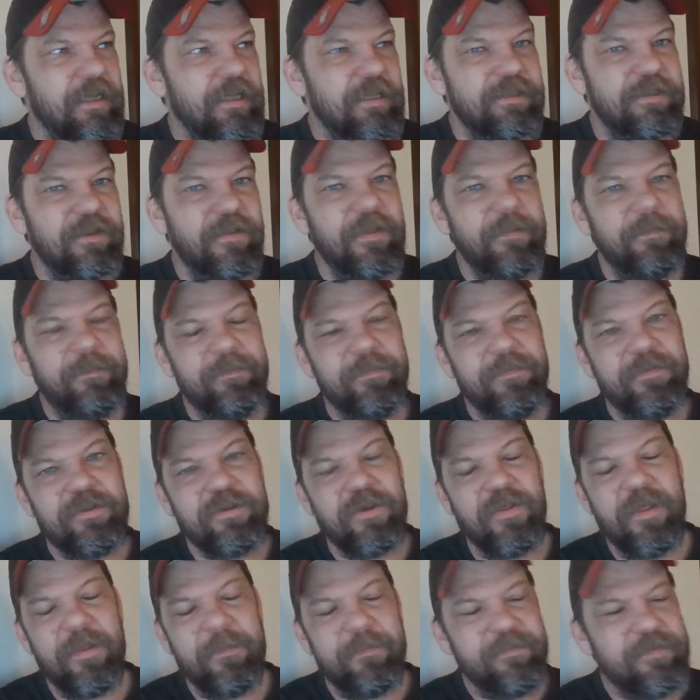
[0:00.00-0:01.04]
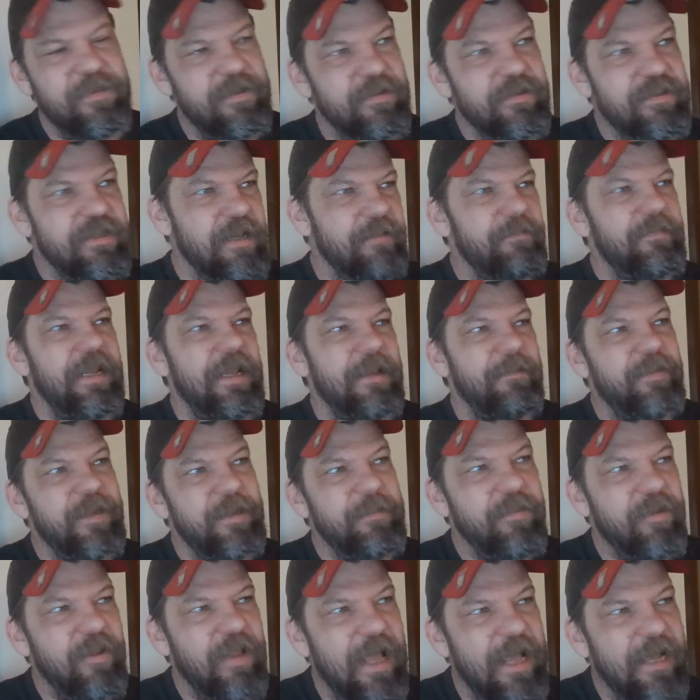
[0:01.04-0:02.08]
so that someday
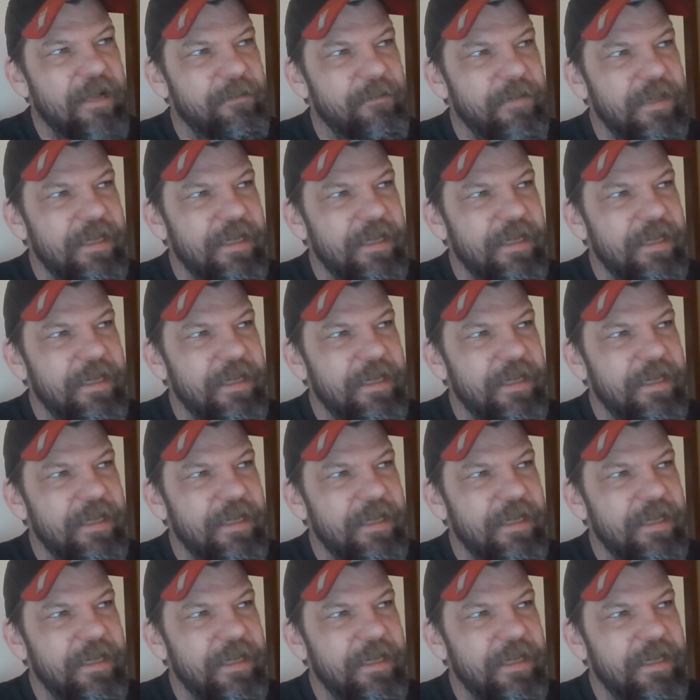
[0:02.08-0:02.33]
people like